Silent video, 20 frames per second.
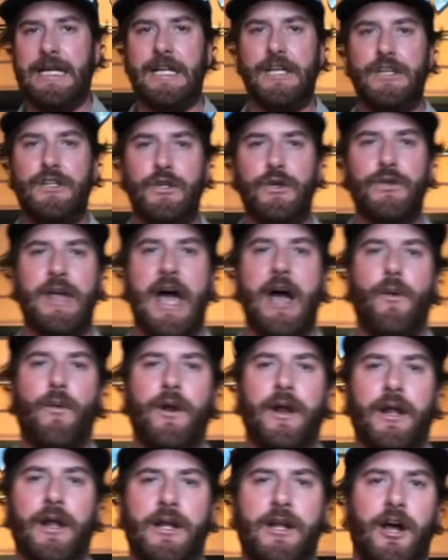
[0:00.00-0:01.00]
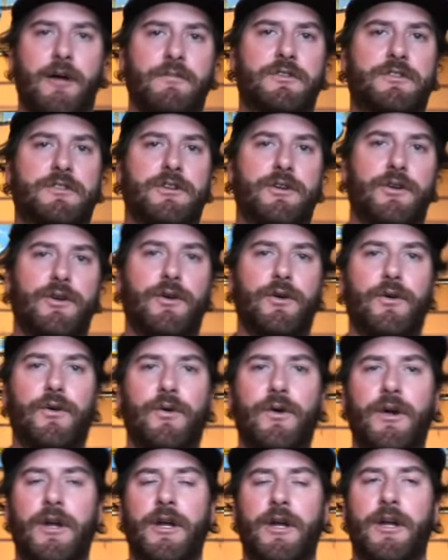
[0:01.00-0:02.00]
need to do that when it comes
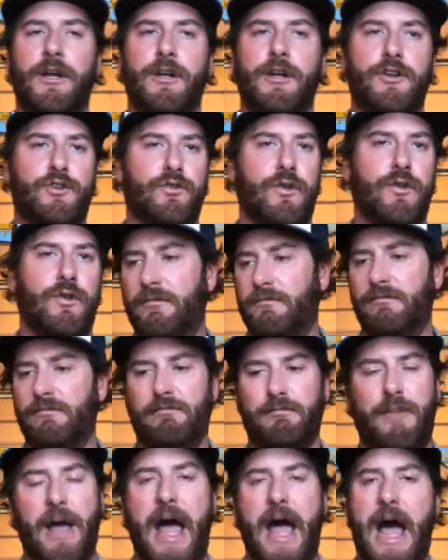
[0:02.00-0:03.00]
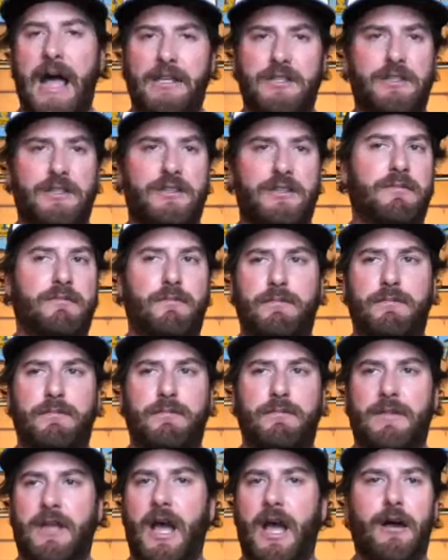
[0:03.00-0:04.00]
to trout, bass,
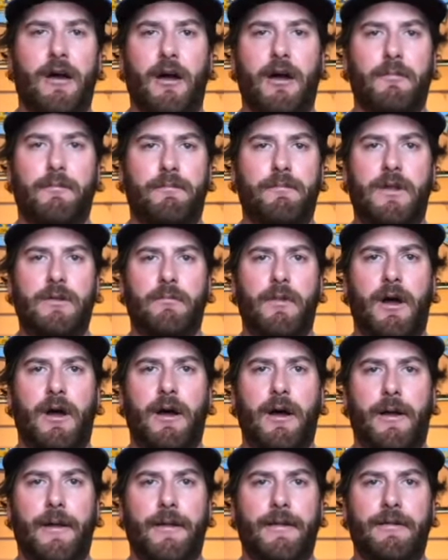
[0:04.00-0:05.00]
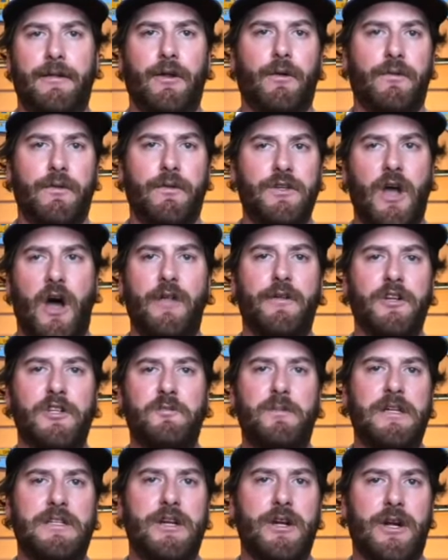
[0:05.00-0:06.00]
you know, those other
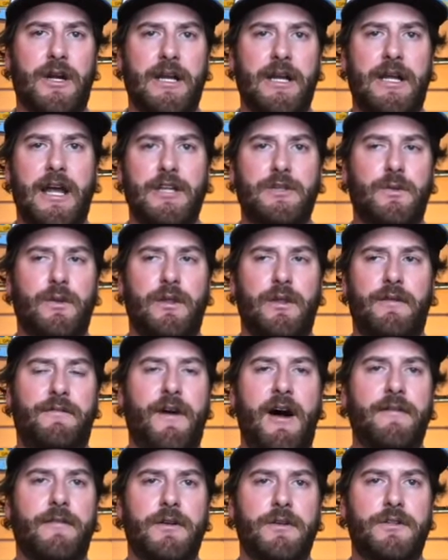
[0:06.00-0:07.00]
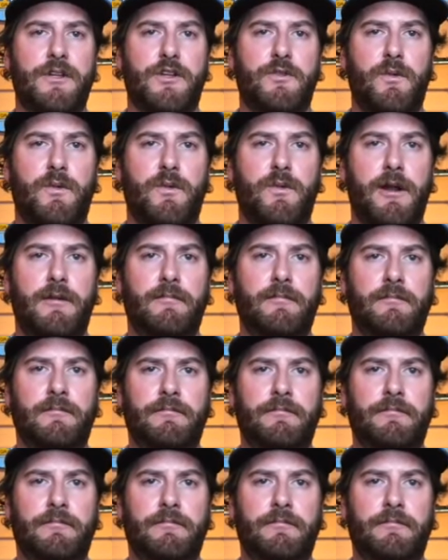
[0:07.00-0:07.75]
species you're going to catch with a five or six weight.